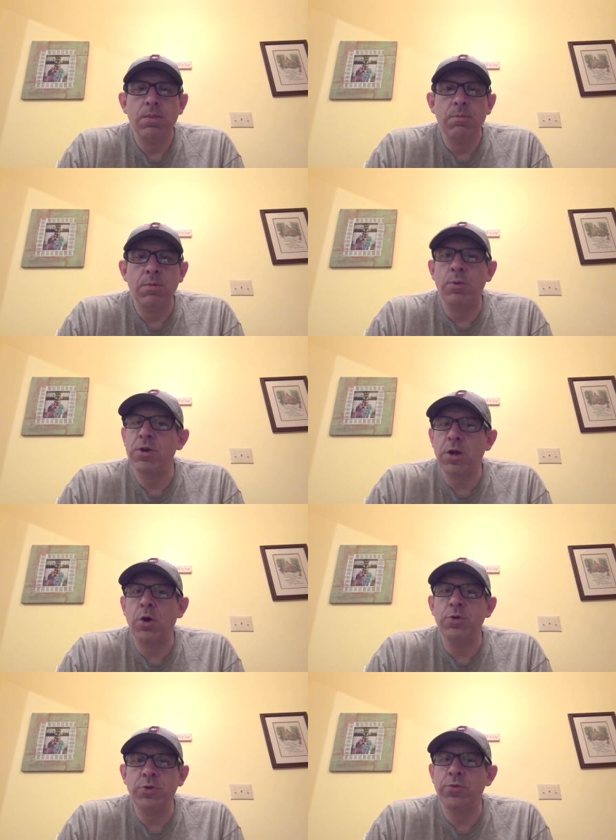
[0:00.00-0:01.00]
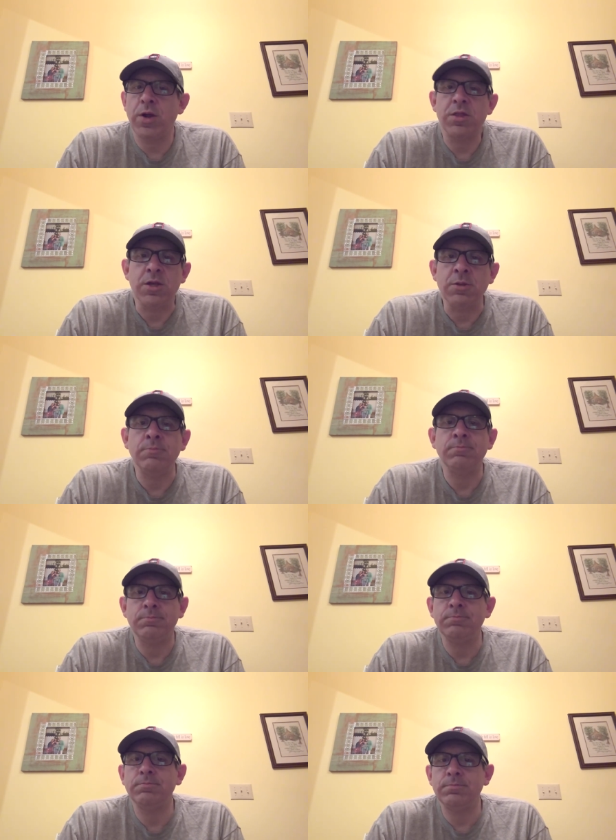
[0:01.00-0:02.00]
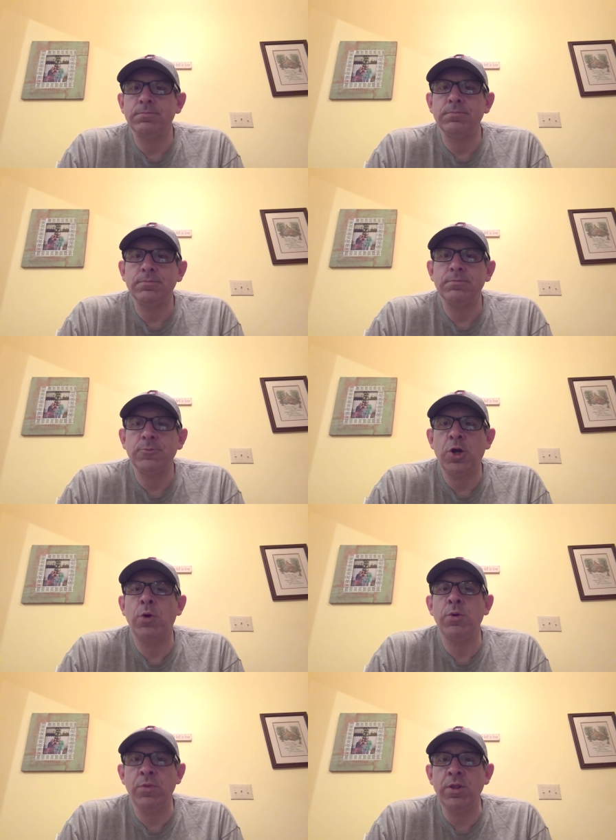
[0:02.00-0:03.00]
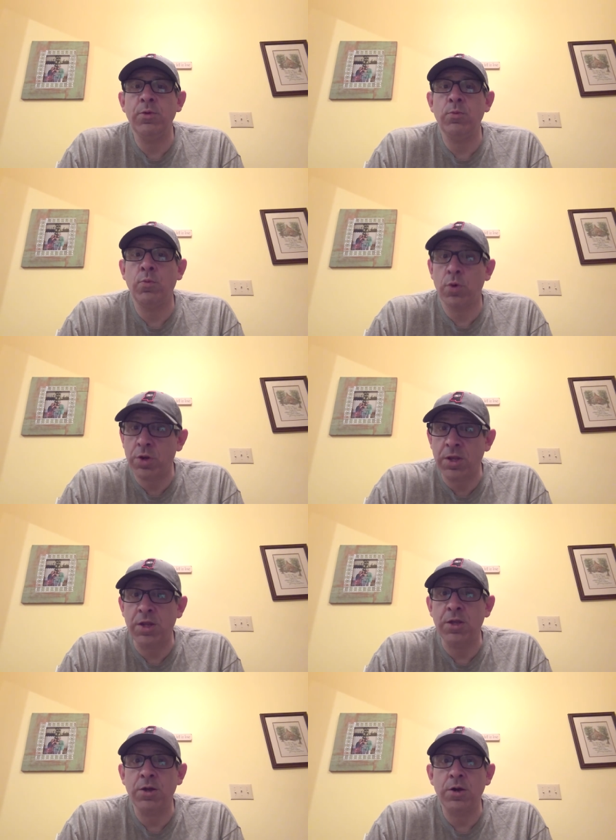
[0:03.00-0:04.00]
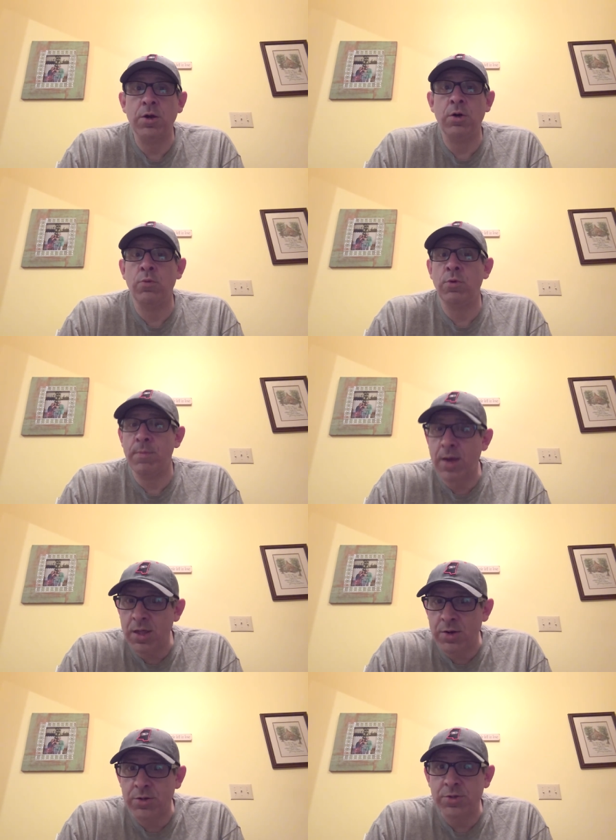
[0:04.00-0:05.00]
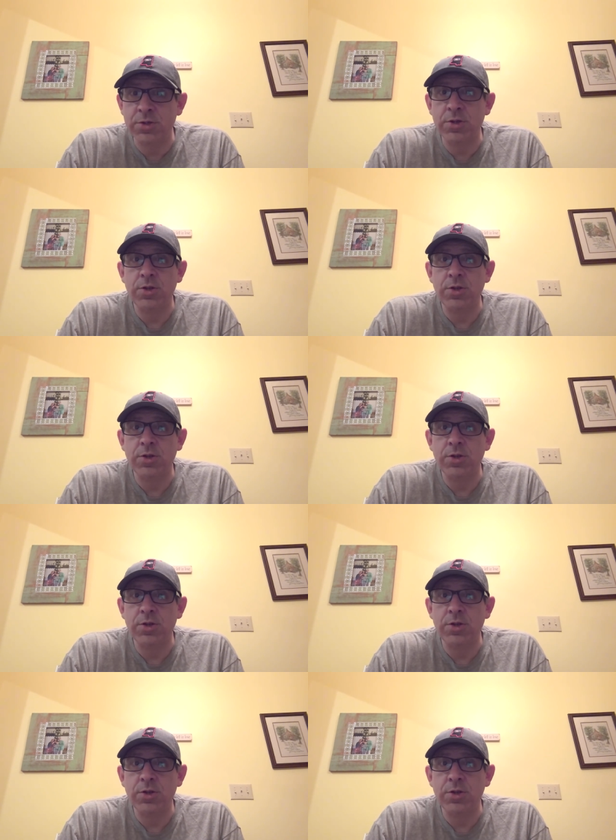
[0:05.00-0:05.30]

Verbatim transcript: But are we always doing the right thing? Are we really working on what matters?